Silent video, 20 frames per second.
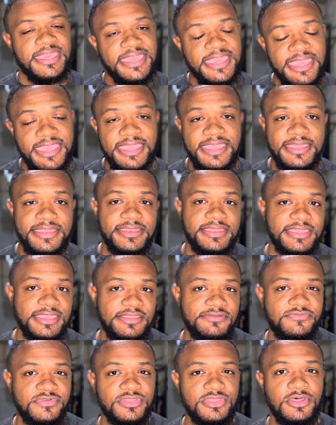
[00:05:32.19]
And
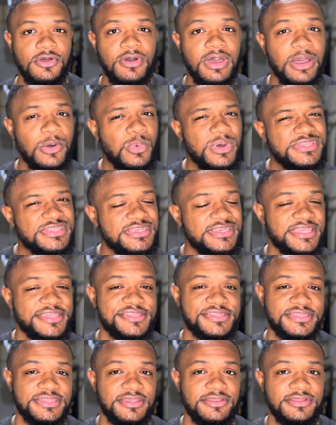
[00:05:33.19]
even though I wasn't
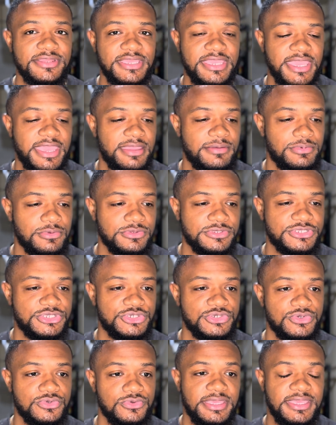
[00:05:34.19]
necessarily able
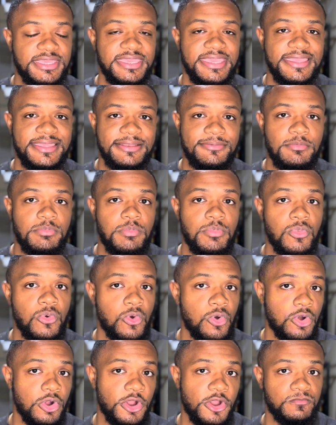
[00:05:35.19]
to get
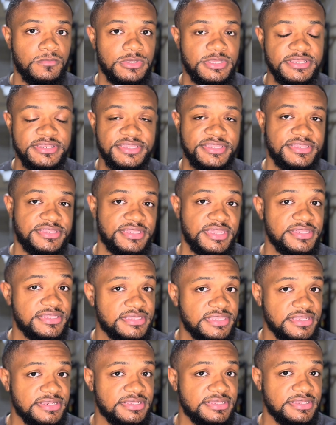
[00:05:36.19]
more
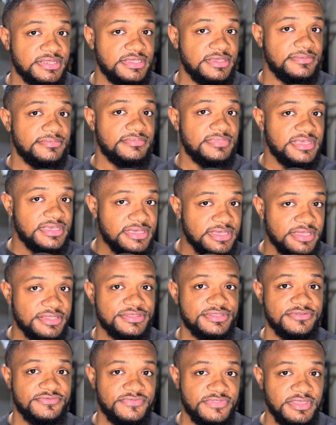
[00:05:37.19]
consistent sleep
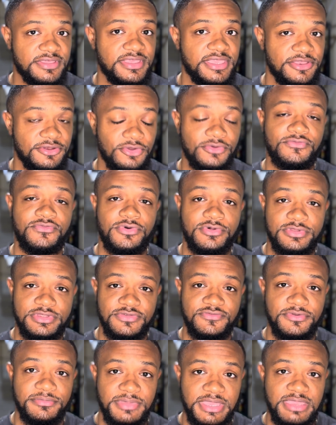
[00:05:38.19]
because of the intervals
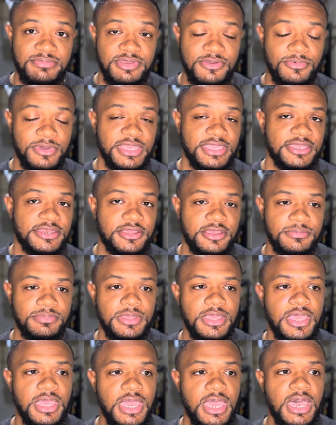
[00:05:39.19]
of a baby waking up,
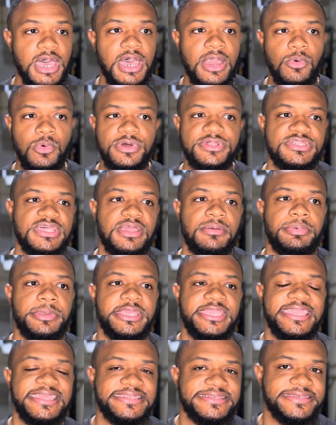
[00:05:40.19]
I was able
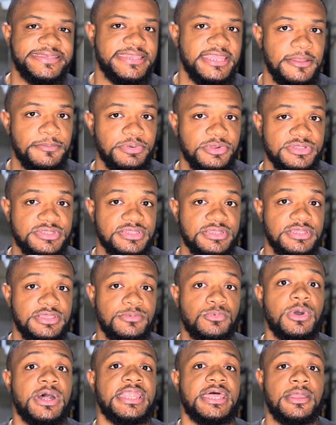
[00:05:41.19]
to get deeper
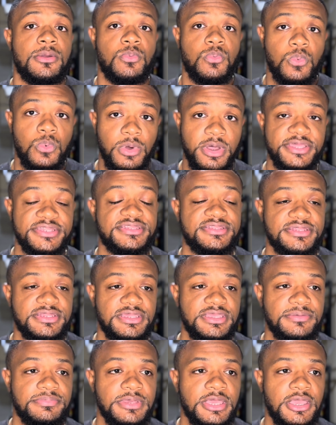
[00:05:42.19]
sleep while I was
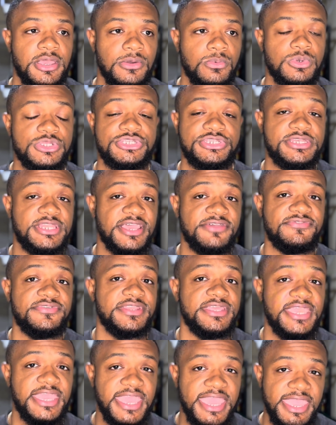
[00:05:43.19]
asleep, which
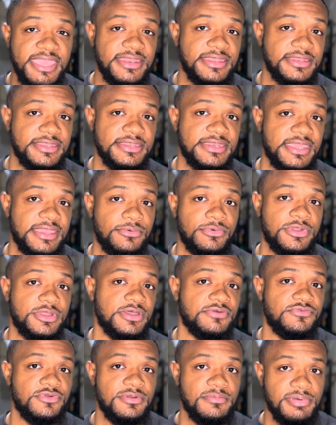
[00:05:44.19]
definitely aided in that
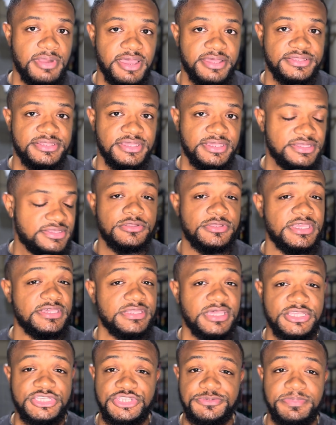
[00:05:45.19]
recovery process. Things
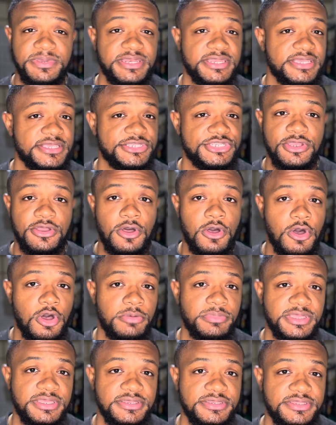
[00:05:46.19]
like spinach,
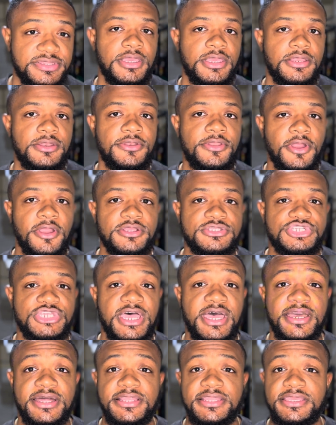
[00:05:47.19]
almonds, dark
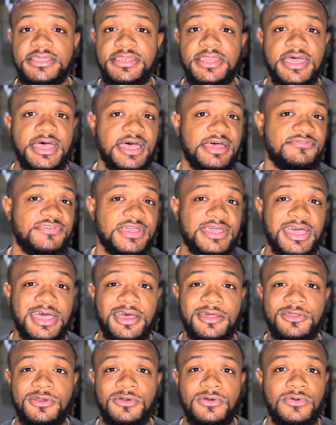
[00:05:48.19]
chocolate,
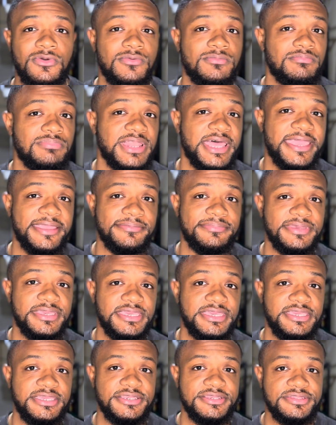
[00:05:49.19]
avocado, black
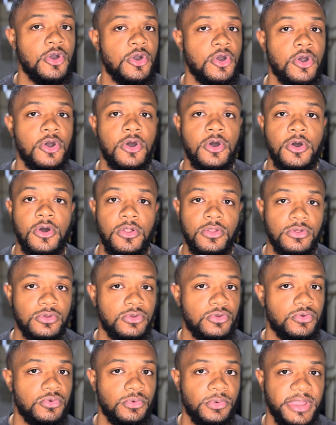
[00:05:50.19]
beans,
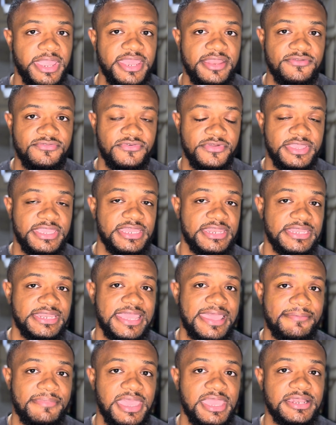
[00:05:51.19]
all great for getting
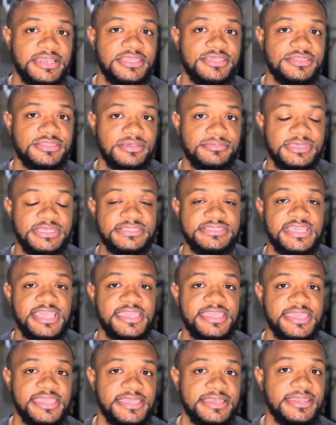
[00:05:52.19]
that magnesium
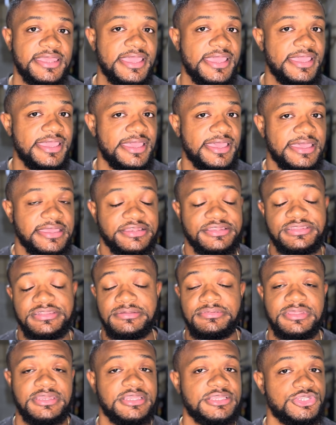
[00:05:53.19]
intake in, and
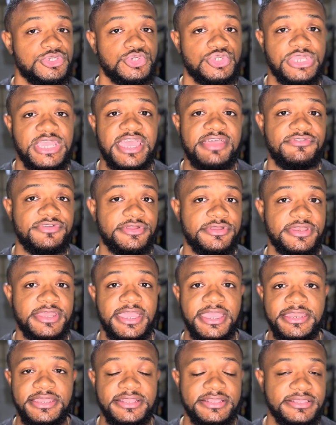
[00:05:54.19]
something that you should have in your
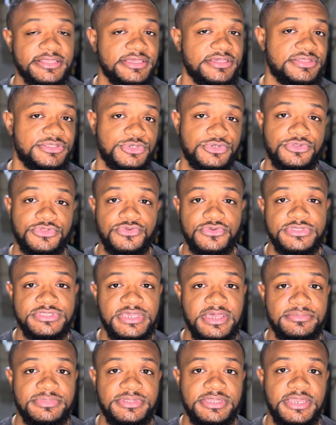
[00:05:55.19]
diet at least 2 to 3
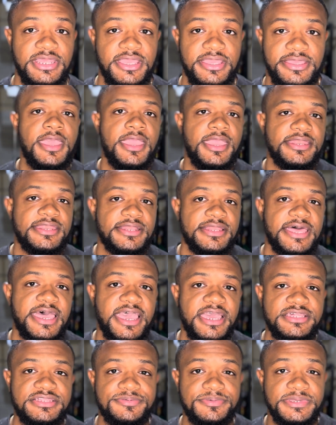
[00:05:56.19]
times a day. And then
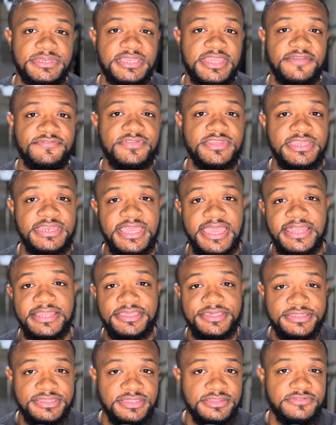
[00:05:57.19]
last but definitely not
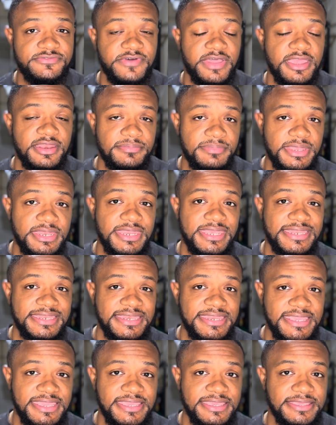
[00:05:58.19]
least is vitamin
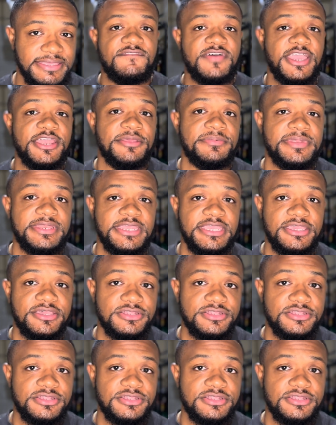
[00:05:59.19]
D. Vitamin D is